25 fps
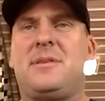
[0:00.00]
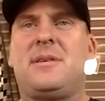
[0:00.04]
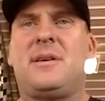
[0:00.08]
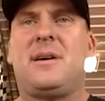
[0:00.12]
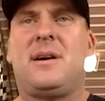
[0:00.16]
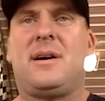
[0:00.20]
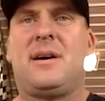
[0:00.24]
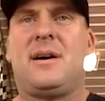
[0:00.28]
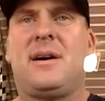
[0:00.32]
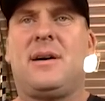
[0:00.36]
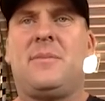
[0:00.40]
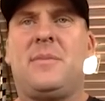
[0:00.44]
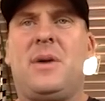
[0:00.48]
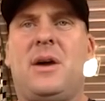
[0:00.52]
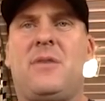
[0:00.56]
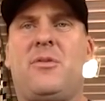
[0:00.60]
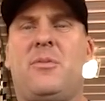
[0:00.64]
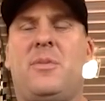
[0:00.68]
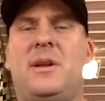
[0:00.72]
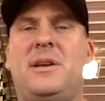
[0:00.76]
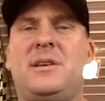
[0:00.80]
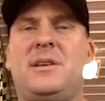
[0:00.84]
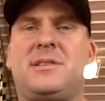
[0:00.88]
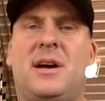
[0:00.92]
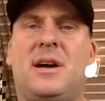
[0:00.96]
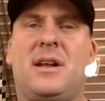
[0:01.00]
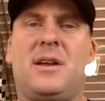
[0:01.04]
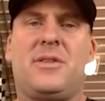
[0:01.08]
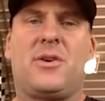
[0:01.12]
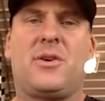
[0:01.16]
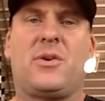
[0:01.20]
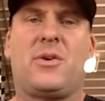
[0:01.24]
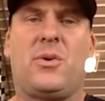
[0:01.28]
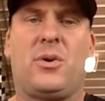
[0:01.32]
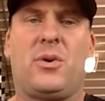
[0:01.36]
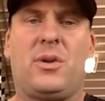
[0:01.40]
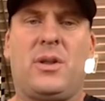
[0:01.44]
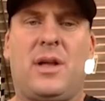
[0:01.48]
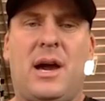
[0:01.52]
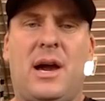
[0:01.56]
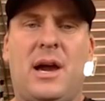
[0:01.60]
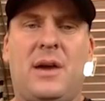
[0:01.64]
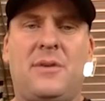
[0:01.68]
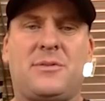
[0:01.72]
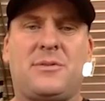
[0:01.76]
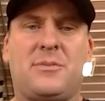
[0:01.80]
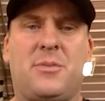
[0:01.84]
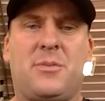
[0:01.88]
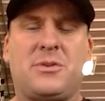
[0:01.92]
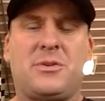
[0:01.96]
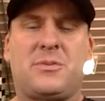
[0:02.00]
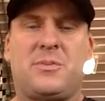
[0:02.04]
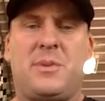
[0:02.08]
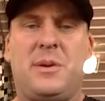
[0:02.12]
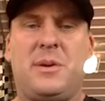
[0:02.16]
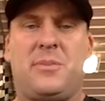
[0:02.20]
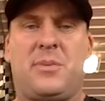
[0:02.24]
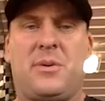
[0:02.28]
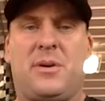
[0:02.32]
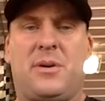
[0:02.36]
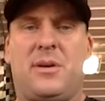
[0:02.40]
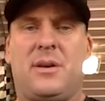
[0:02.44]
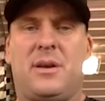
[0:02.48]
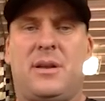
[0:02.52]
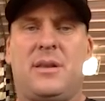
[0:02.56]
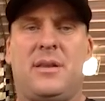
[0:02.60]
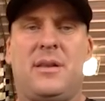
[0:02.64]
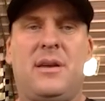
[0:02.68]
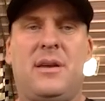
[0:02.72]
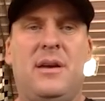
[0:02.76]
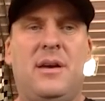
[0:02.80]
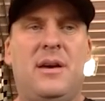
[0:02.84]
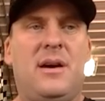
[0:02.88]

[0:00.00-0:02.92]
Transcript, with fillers: Um, everybody's done it their whole lives, most people, and